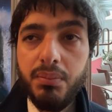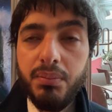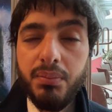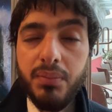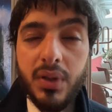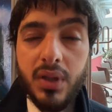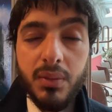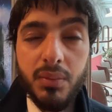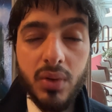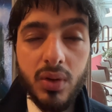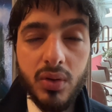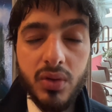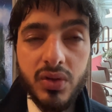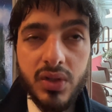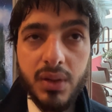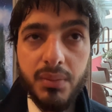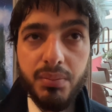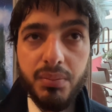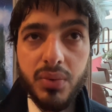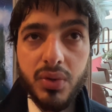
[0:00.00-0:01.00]
people or
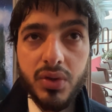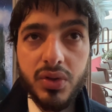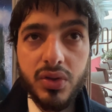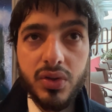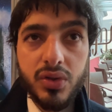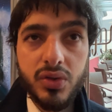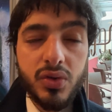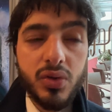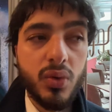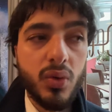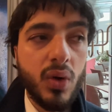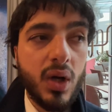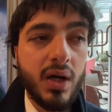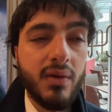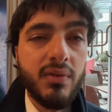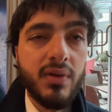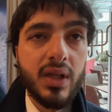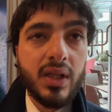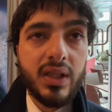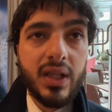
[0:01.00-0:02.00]
some persons who
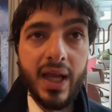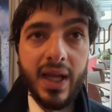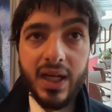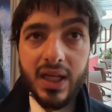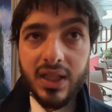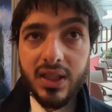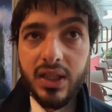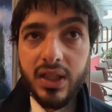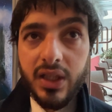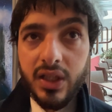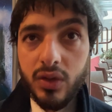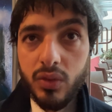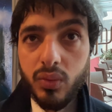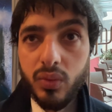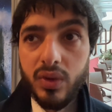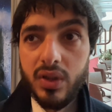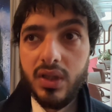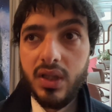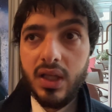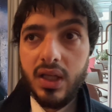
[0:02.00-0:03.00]
have a direct link
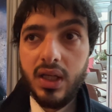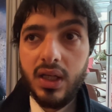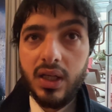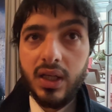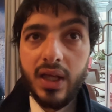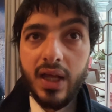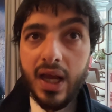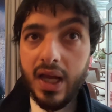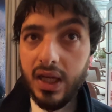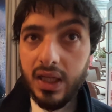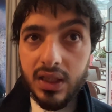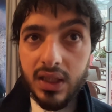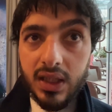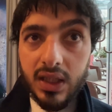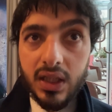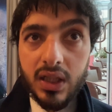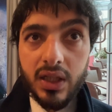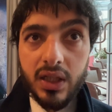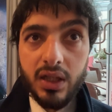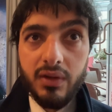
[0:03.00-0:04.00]
with Al-Qaeda,
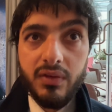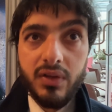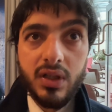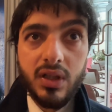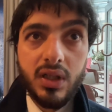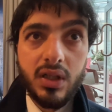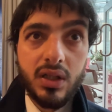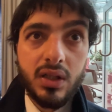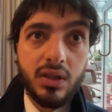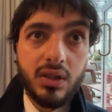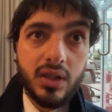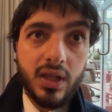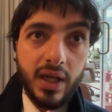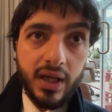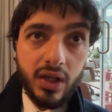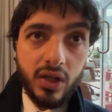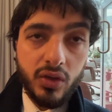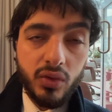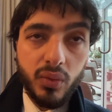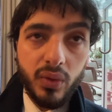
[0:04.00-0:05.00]
even in
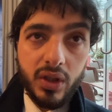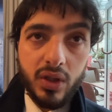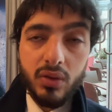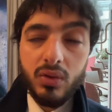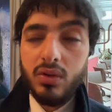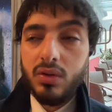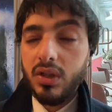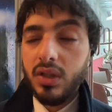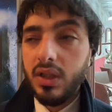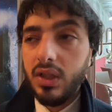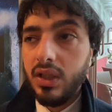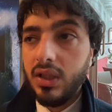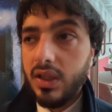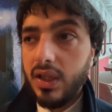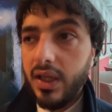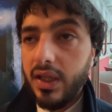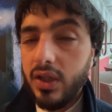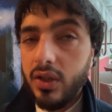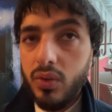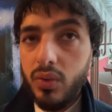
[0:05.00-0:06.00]
direct way or
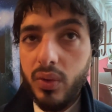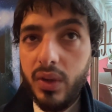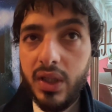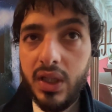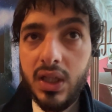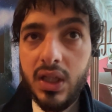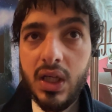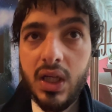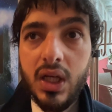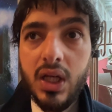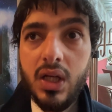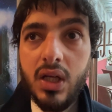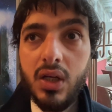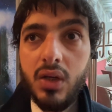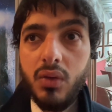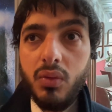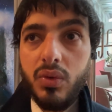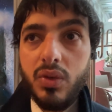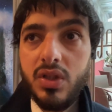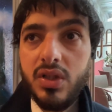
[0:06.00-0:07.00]
indirect way,
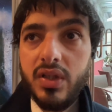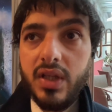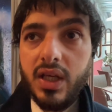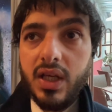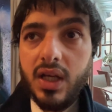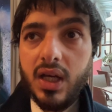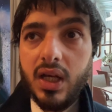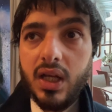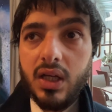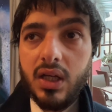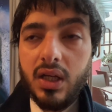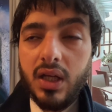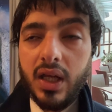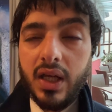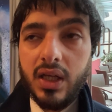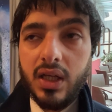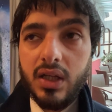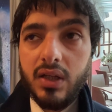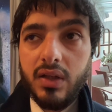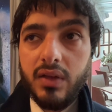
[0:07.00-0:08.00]
which they can,
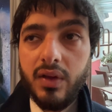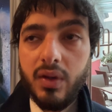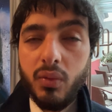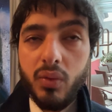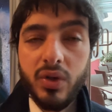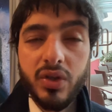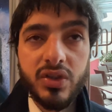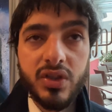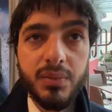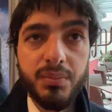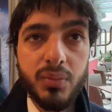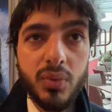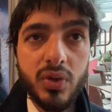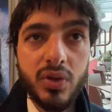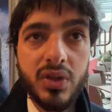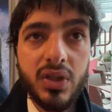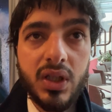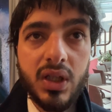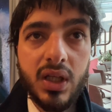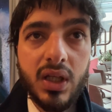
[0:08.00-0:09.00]
like, they were
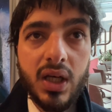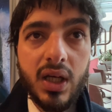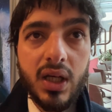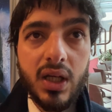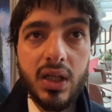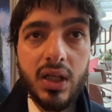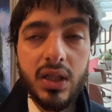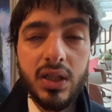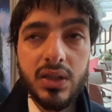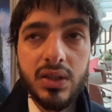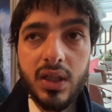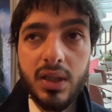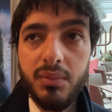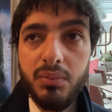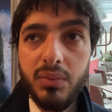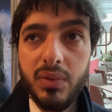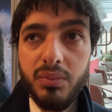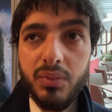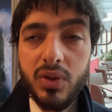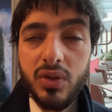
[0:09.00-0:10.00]
supporting some
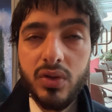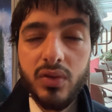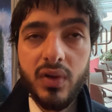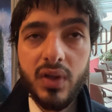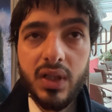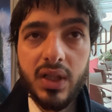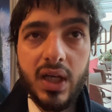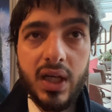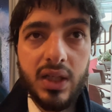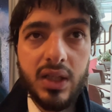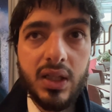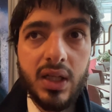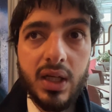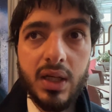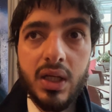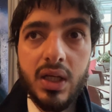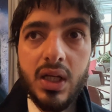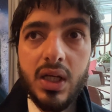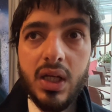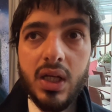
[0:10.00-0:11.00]
members of Al-Qaeda
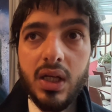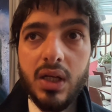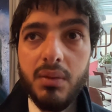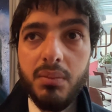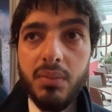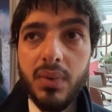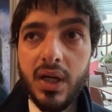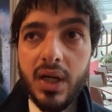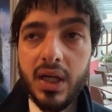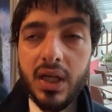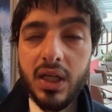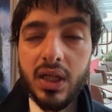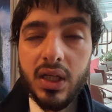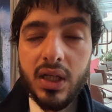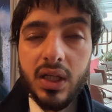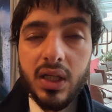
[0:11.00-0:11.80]
by